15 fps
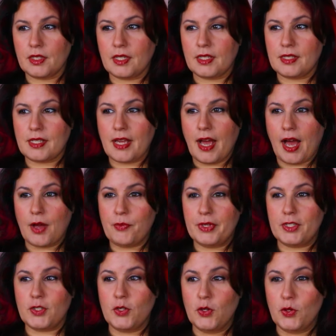he gonna say I
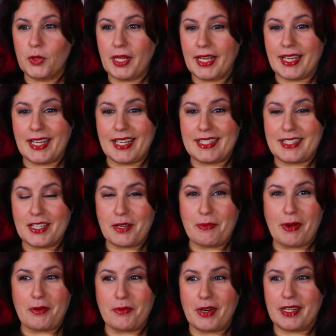would do like he did
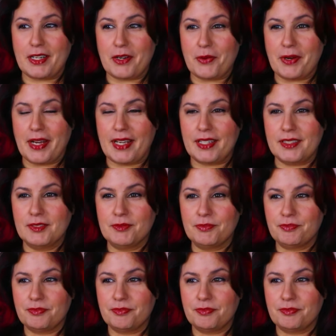about running away?